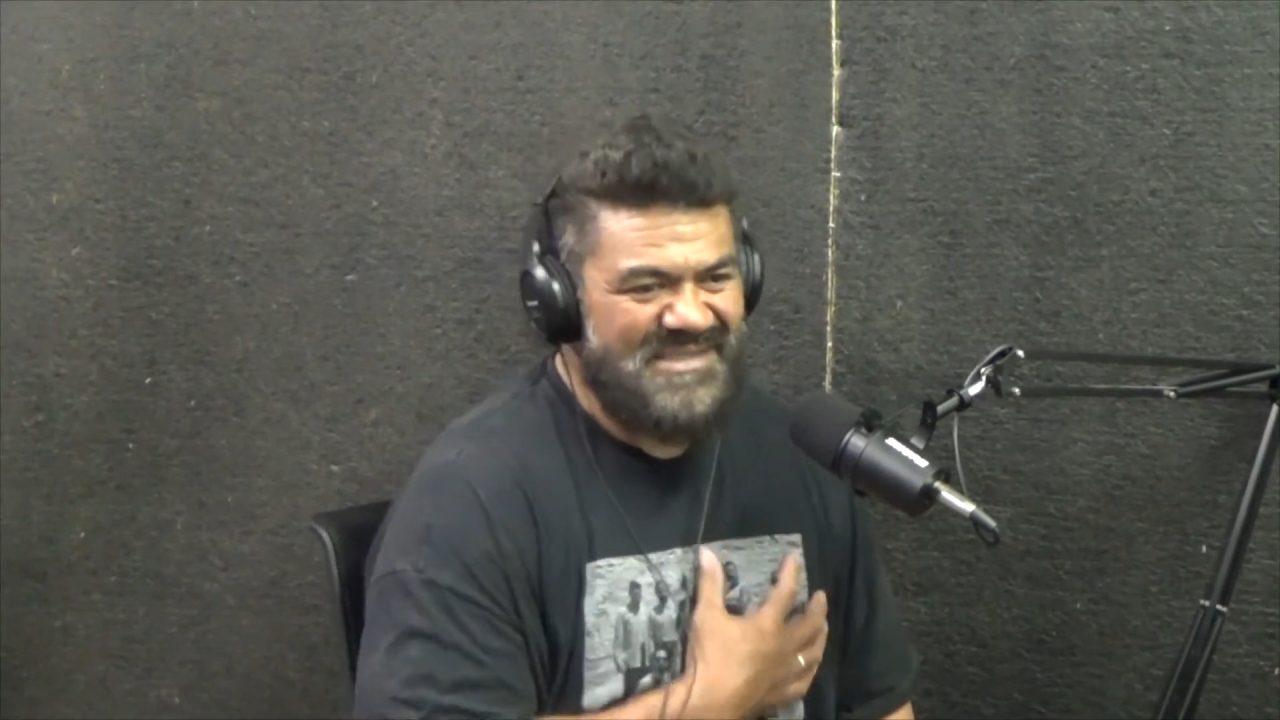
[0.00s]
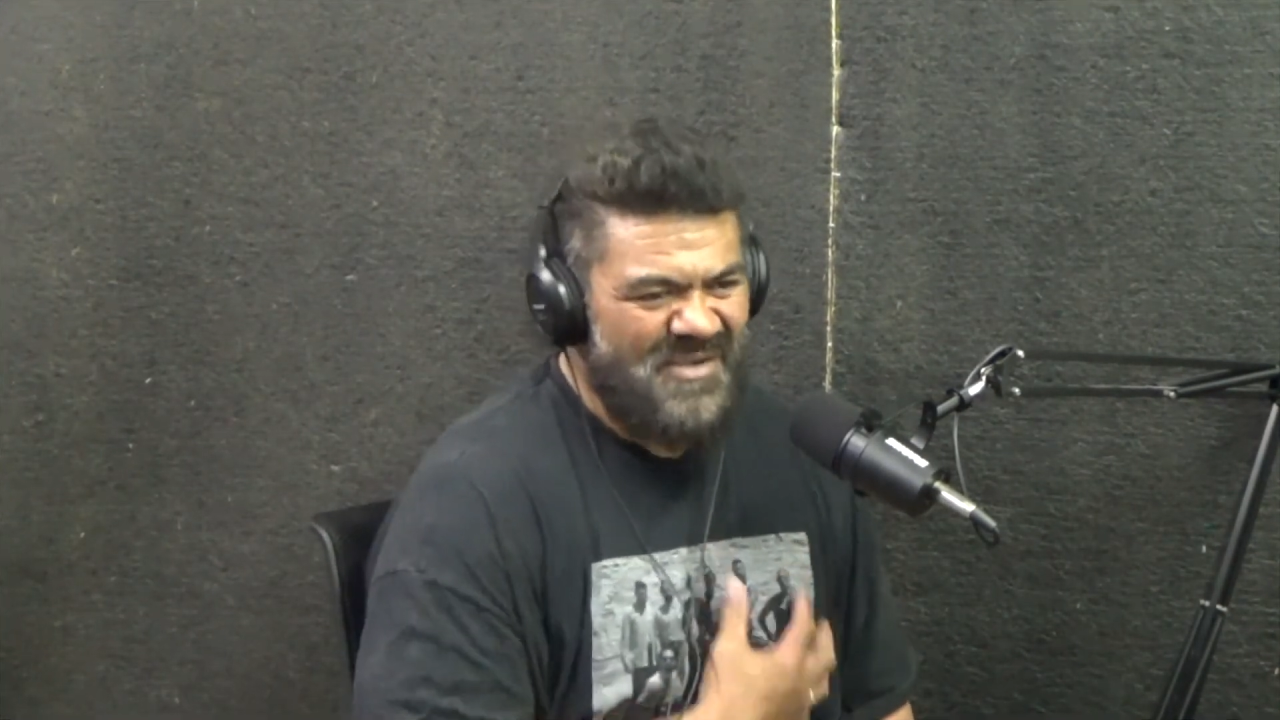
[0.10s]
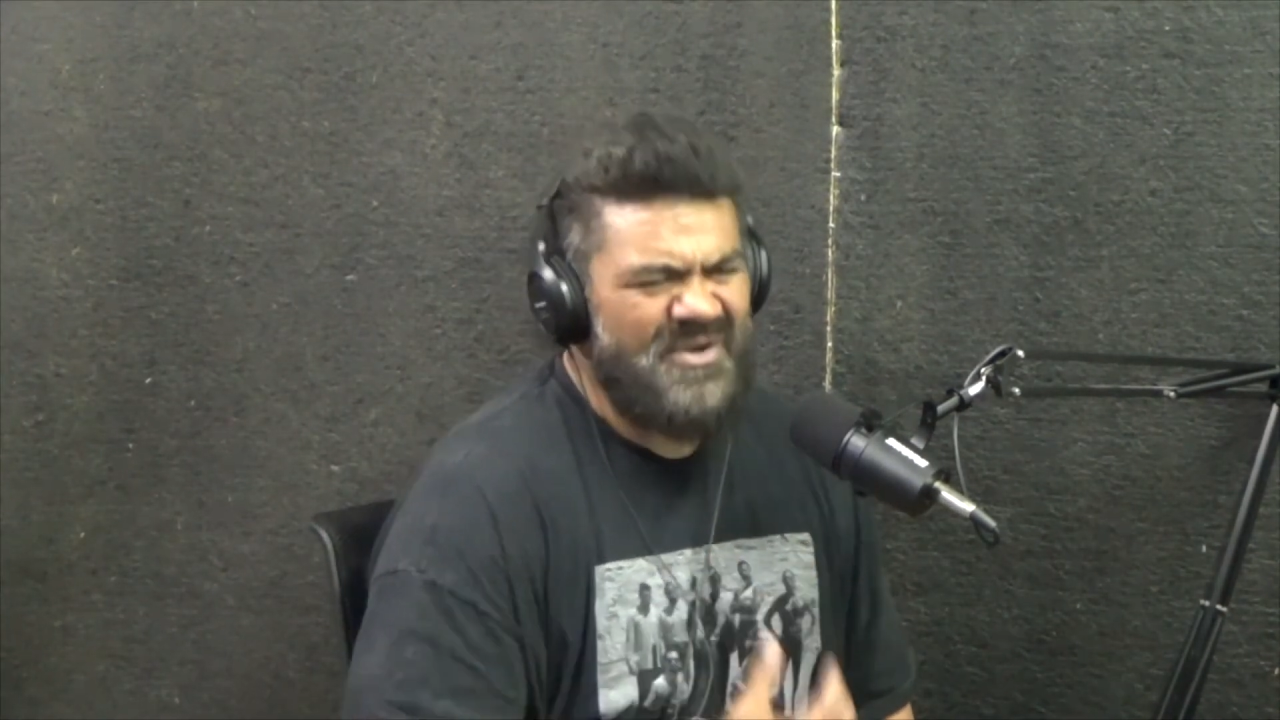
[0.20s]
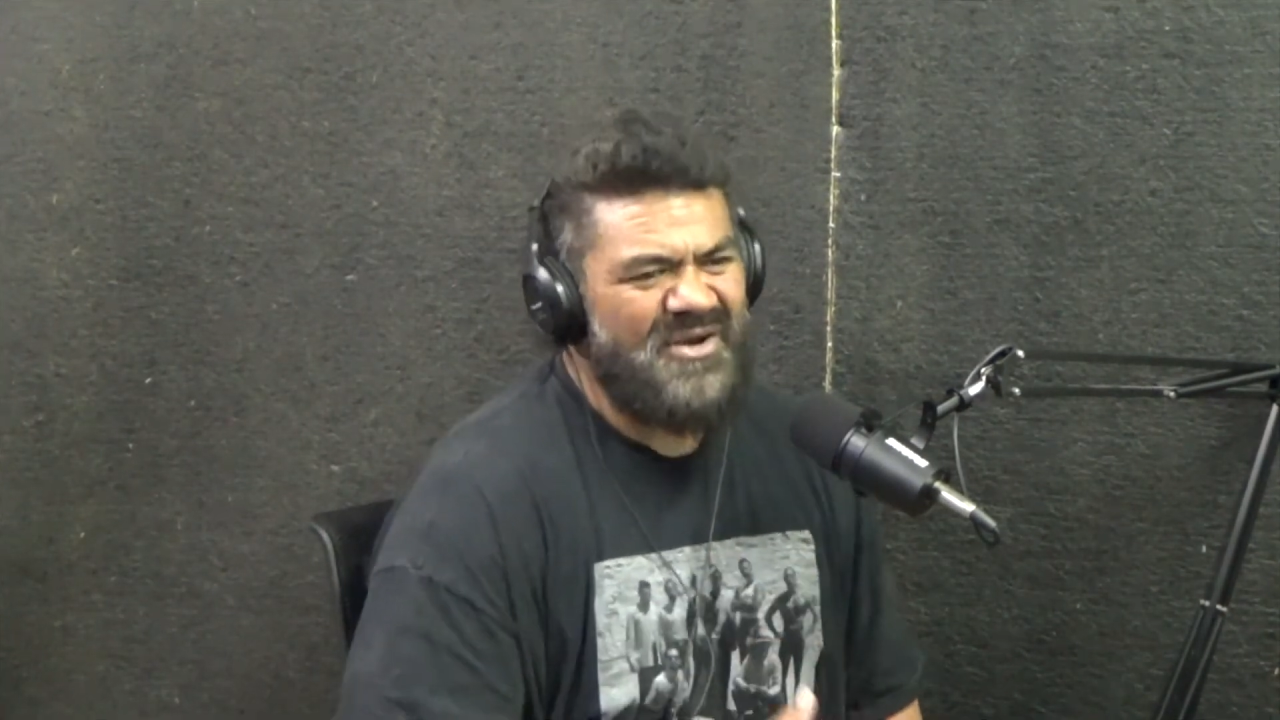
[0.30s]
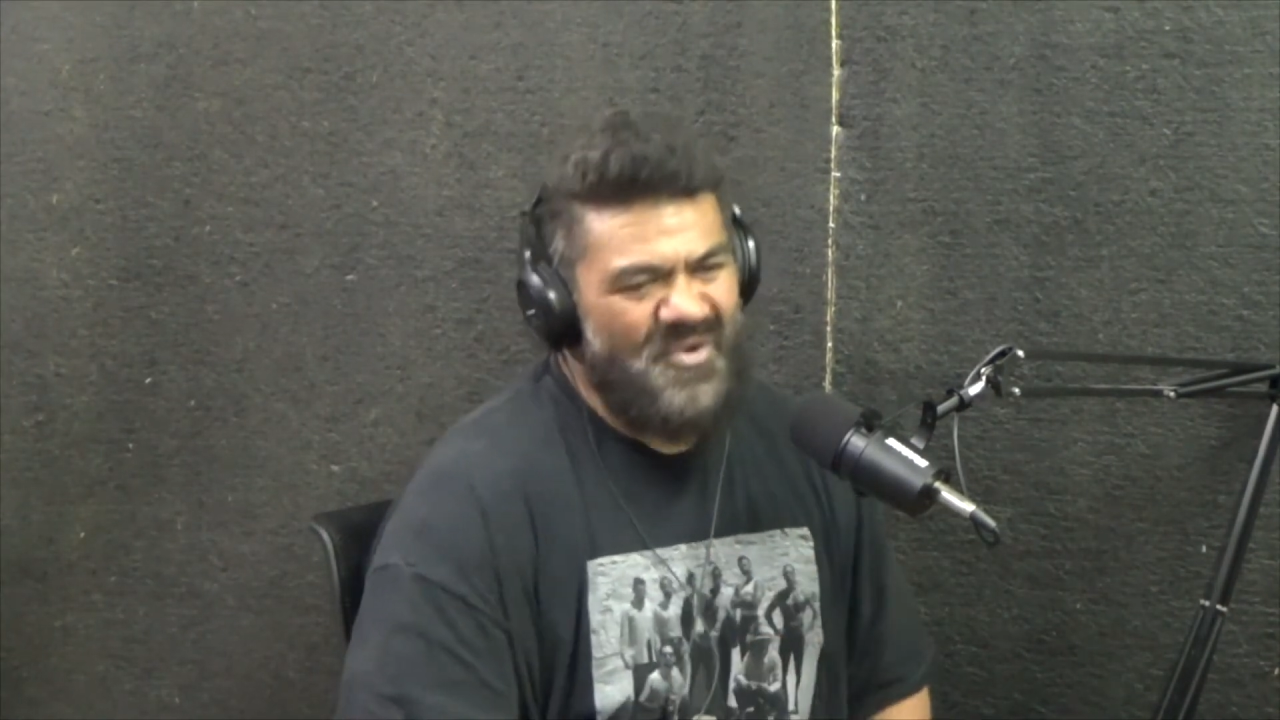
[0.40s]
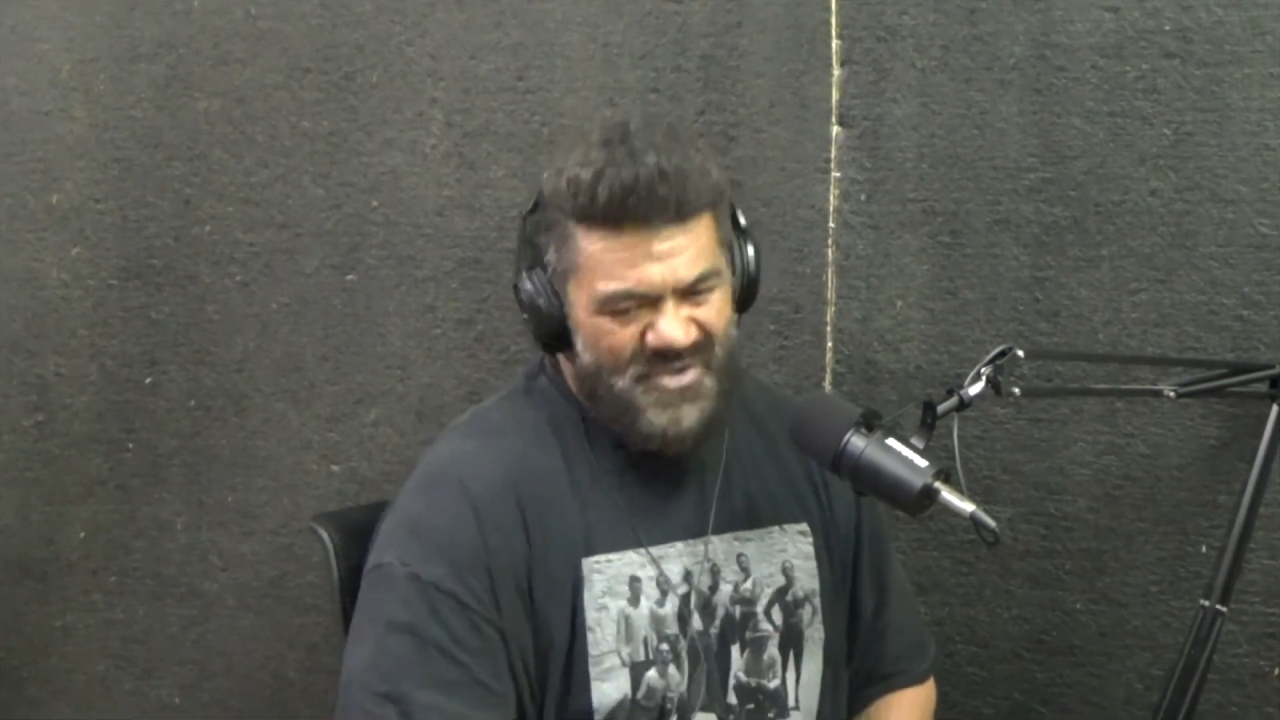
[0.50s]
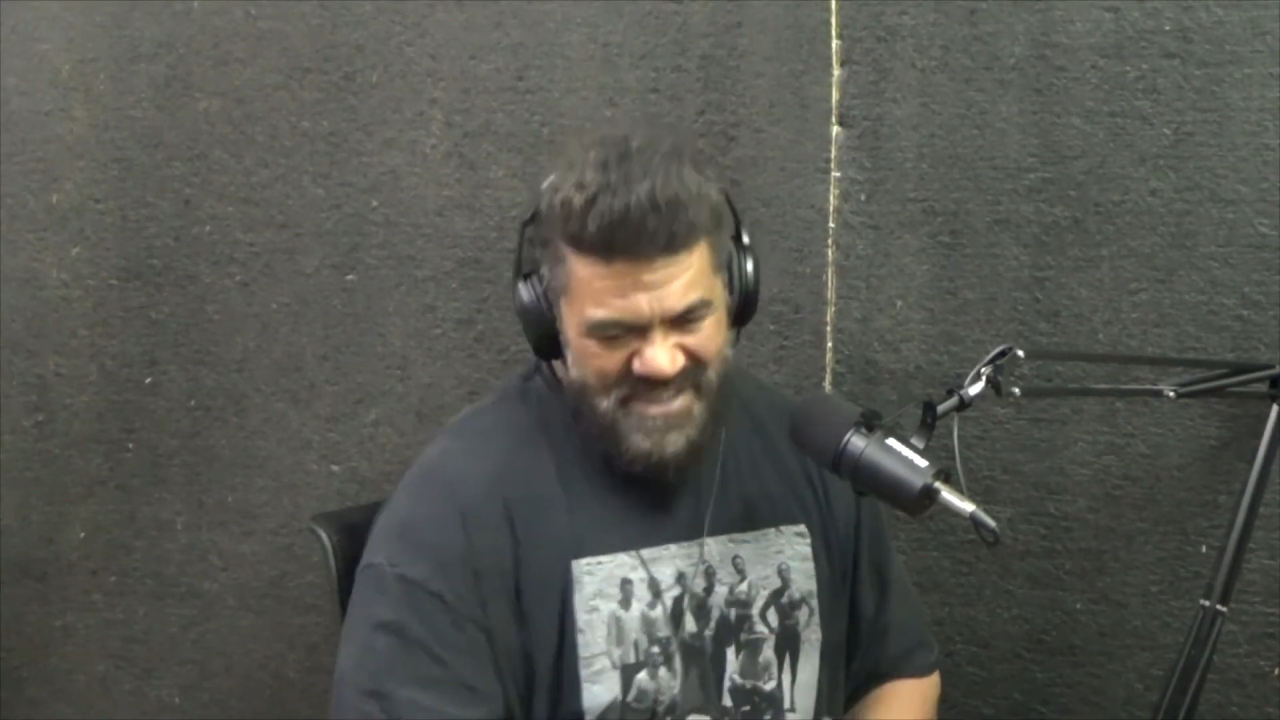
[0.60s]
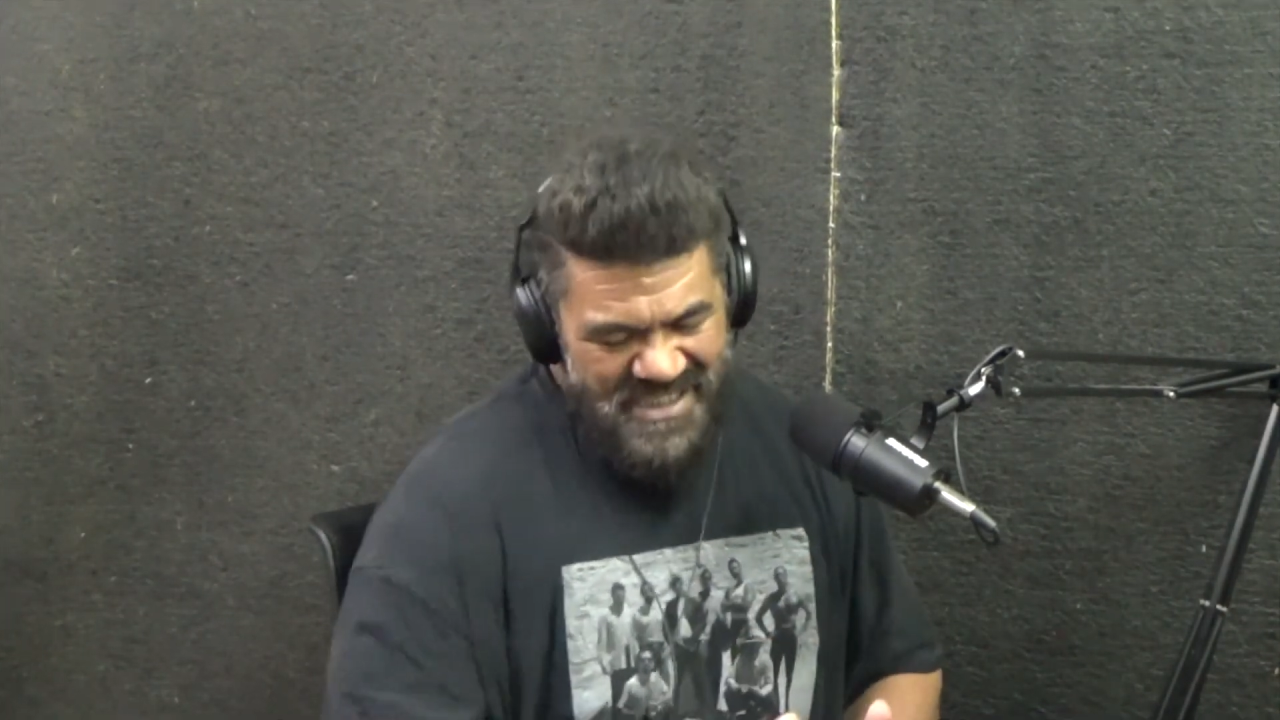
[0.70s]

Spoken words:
I want to know what the